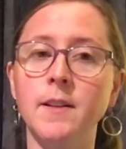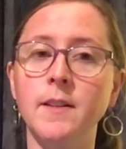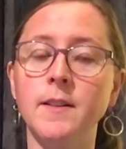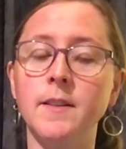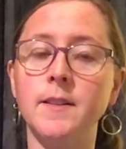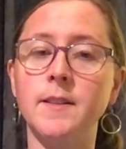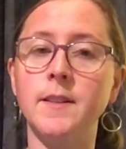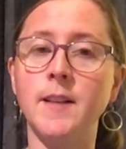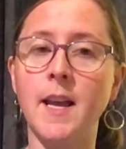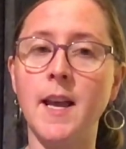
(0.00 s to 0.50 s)

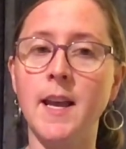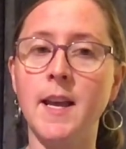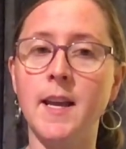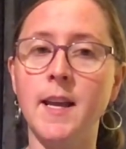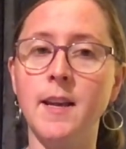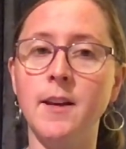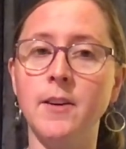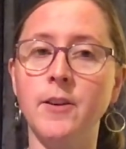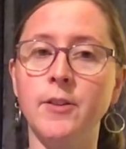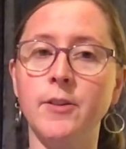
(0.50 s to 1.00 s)

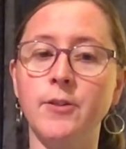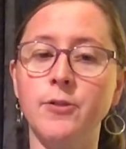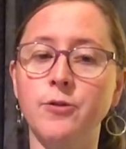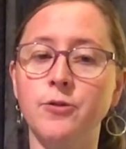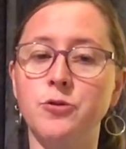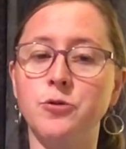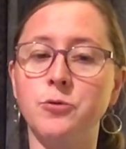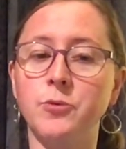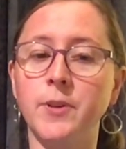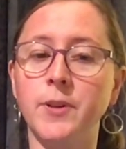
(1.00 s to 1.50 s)
Say
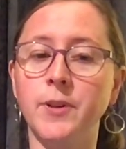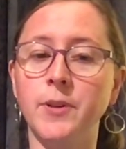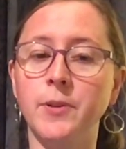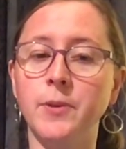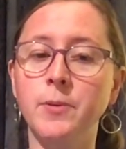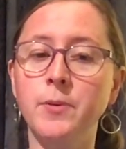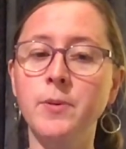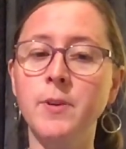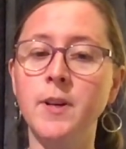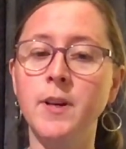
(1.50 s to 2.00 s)

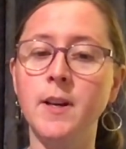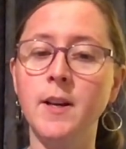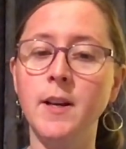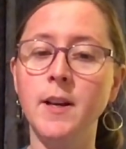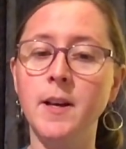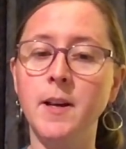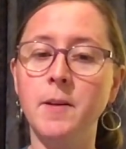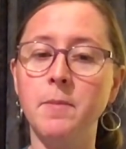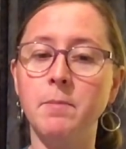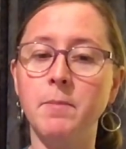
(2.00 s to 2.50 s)
drew,
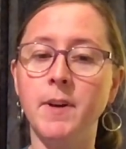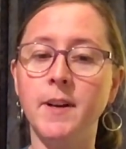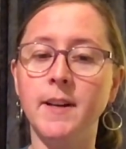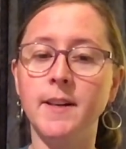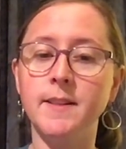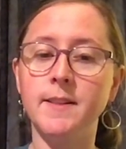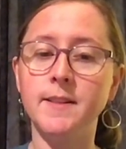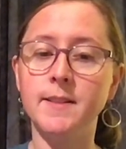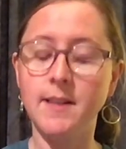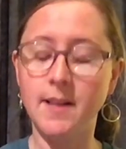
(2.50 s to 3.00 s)
but
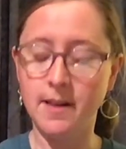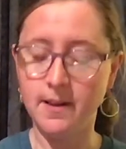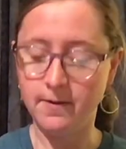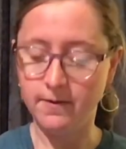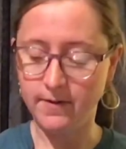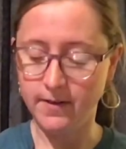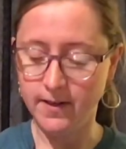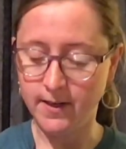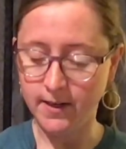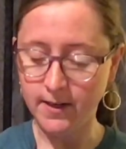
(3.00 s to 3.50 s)
instead
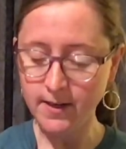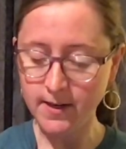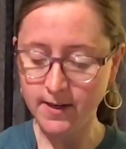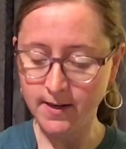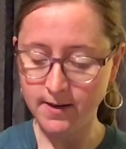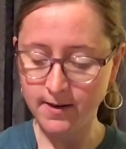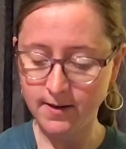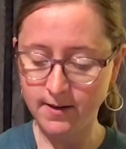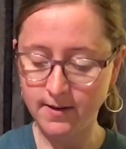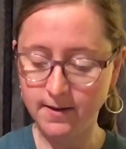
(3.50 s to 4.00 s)
of d,
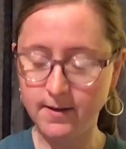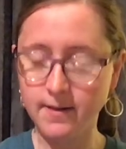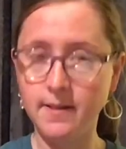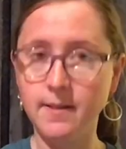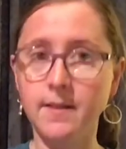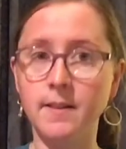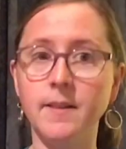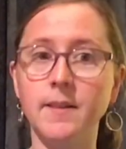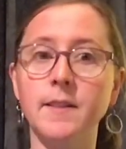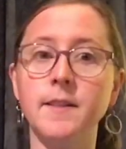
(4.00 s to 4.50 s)

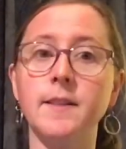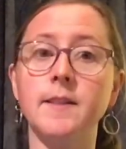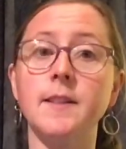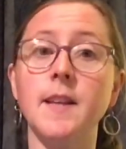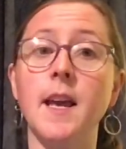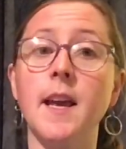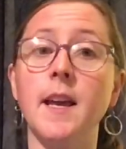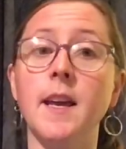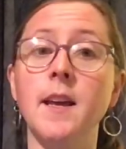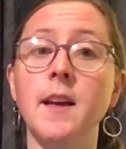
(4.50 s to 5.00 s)

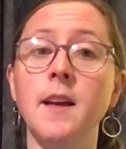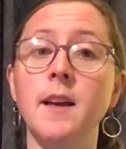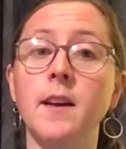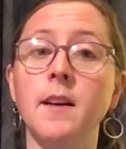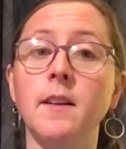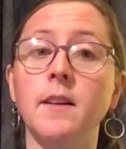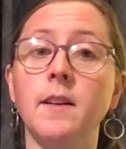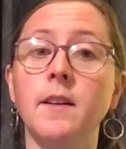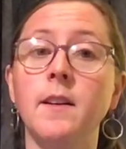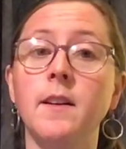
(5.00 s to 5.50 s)
say
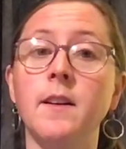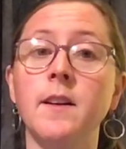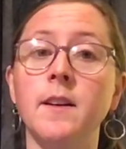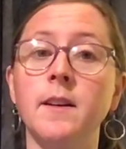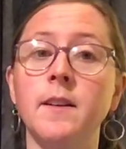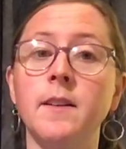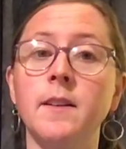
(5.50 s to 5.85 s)
g.